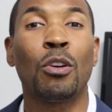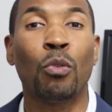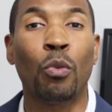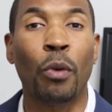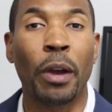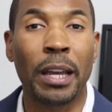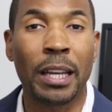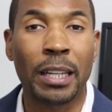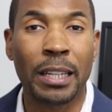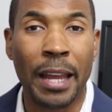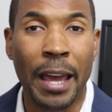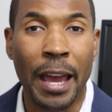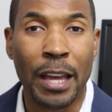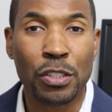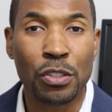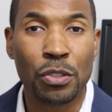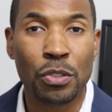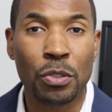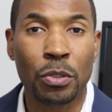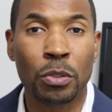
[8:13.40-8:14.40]
Reagan
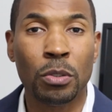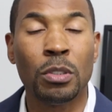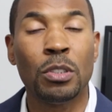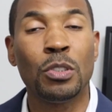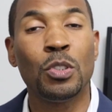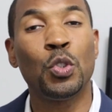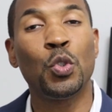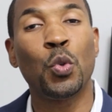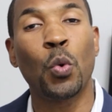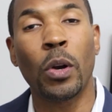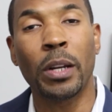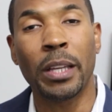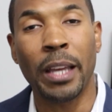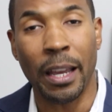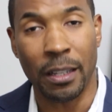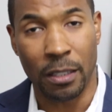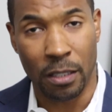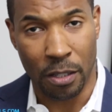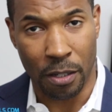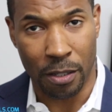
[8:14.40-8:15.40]
National,
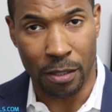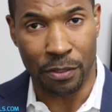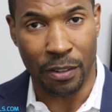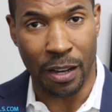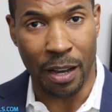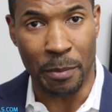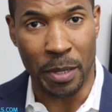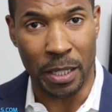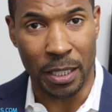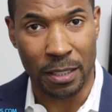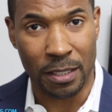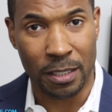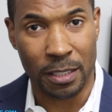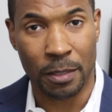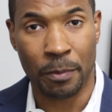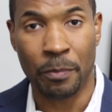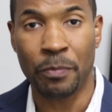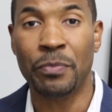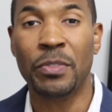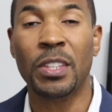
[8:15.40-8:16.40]
28 to 35
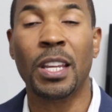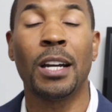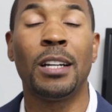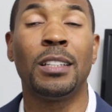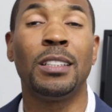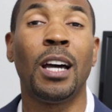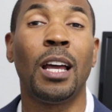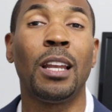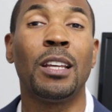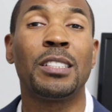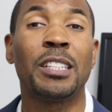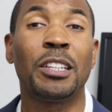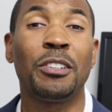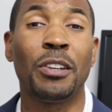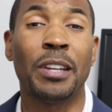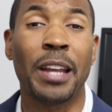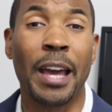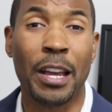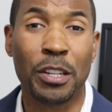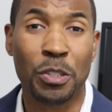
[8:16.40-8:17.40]
minutes. Dulles
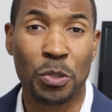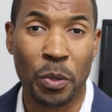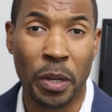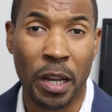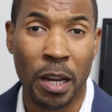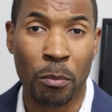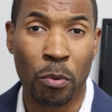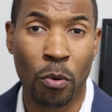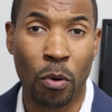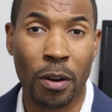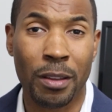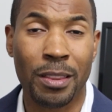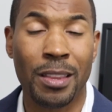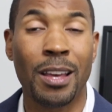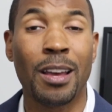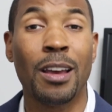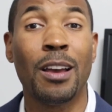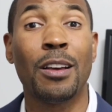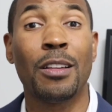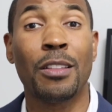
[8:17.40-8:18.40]
International Airport,
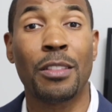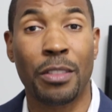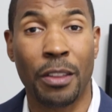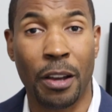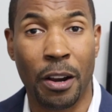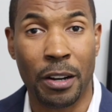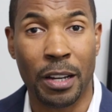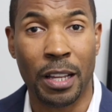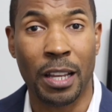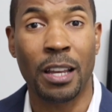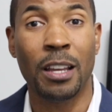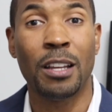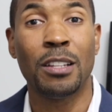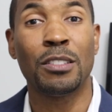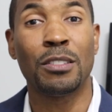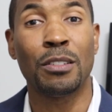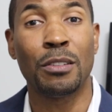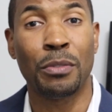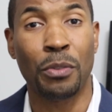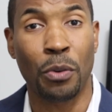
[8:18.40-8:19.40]
30
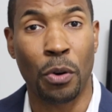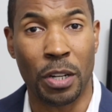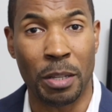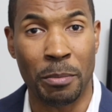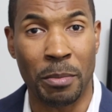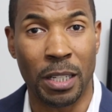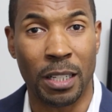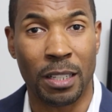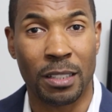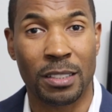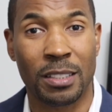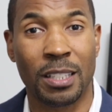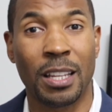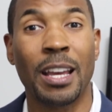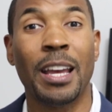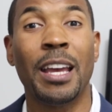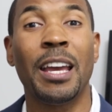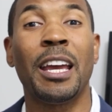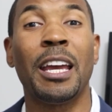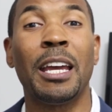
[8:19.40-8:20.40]
to 40 minutes.
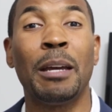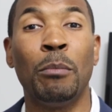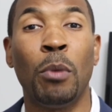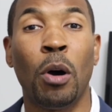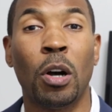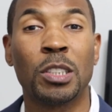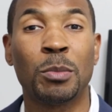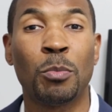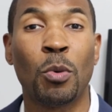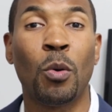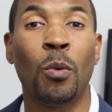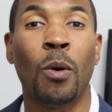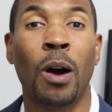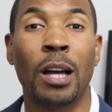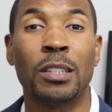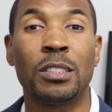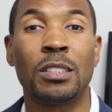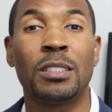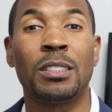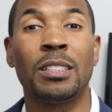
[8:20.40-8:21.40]
And Baltimore
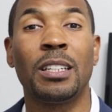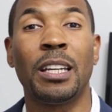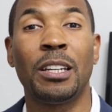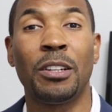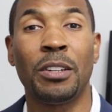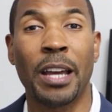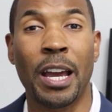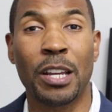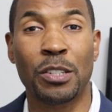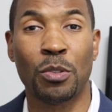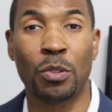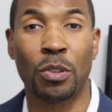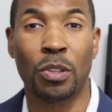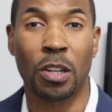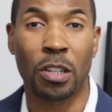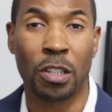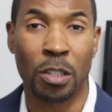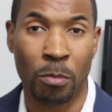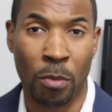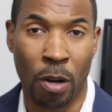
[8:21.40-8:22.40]
Washington International
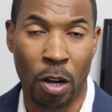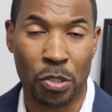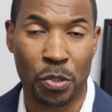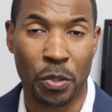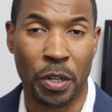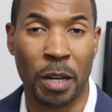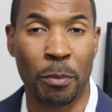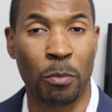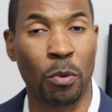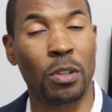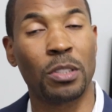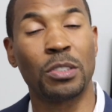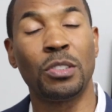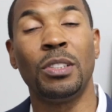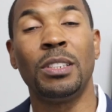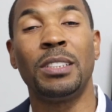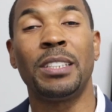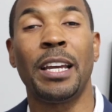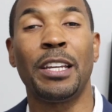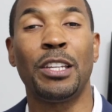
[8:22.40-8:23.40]
Thurgood Marshall Airport is
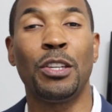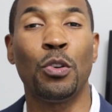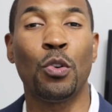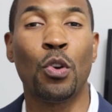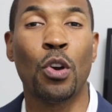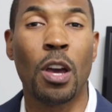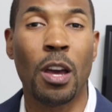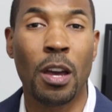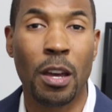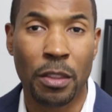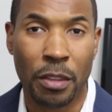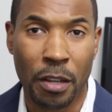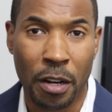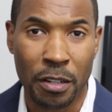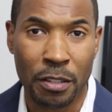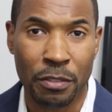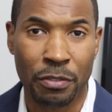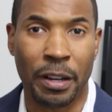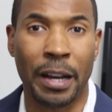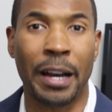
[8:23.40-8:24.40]
going to take you
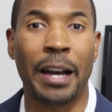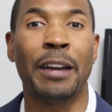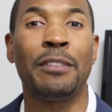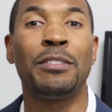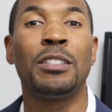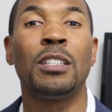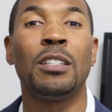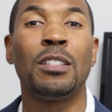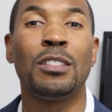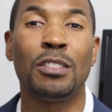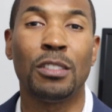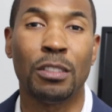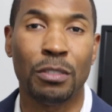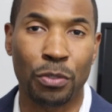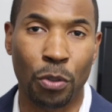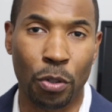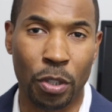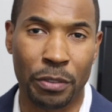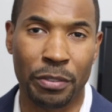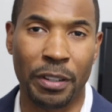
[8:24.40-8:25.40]
35 to
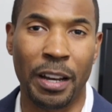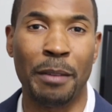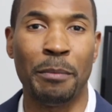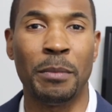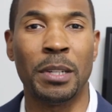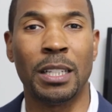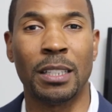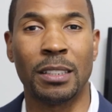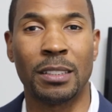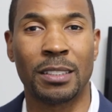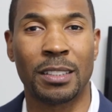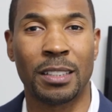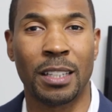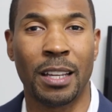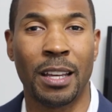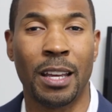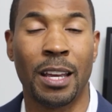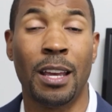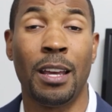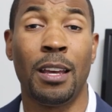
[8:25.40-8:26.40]
45 minutes.
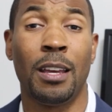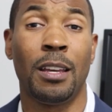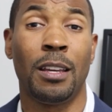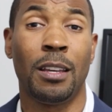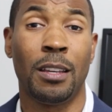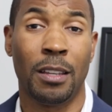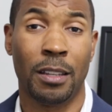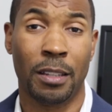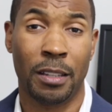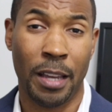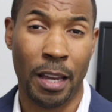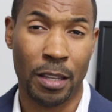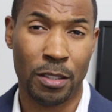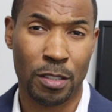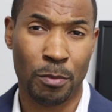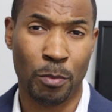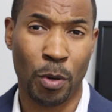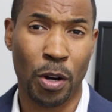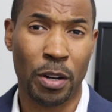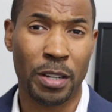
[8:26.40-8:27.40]

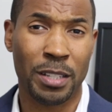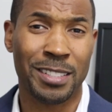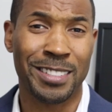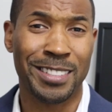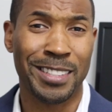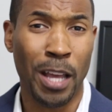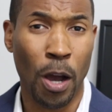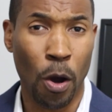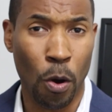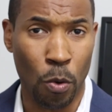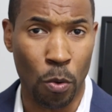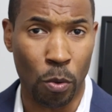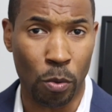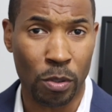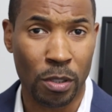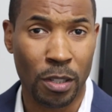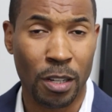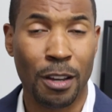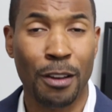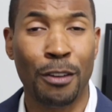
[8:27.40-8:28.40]
Gaithersburg is
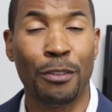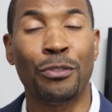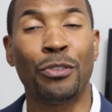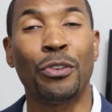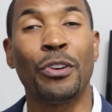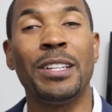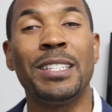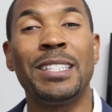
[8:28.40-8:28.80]
known for